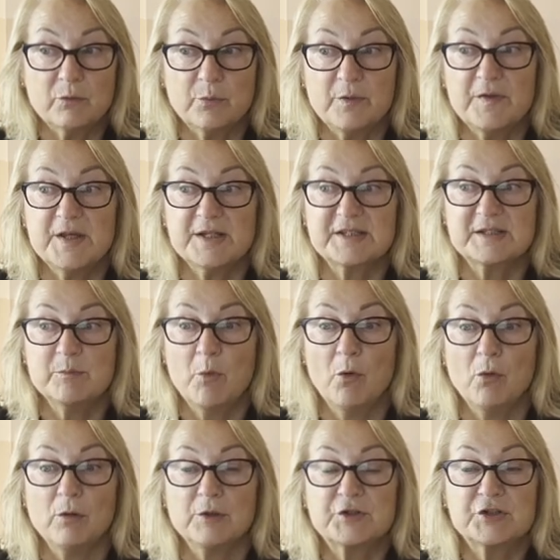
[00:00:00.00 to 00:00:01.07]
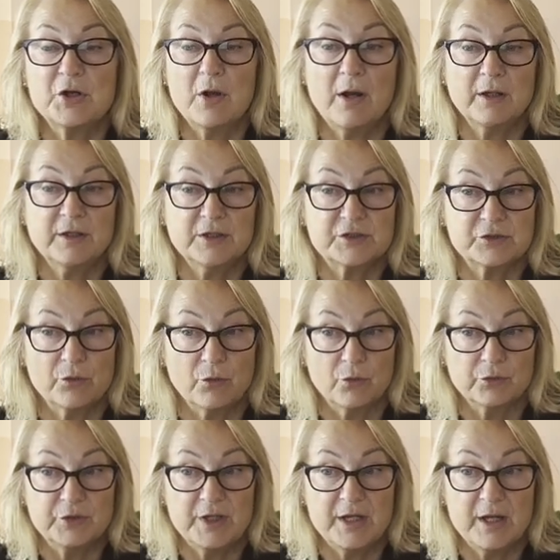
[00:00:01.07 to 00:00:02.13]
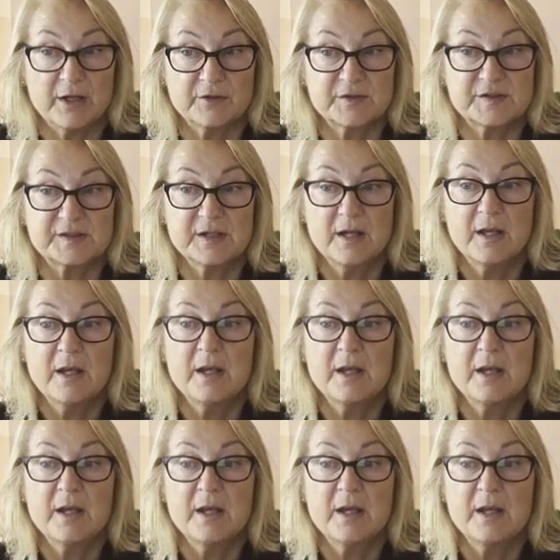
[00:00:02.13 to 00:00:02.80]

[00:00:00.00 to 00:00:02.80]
with a small target audience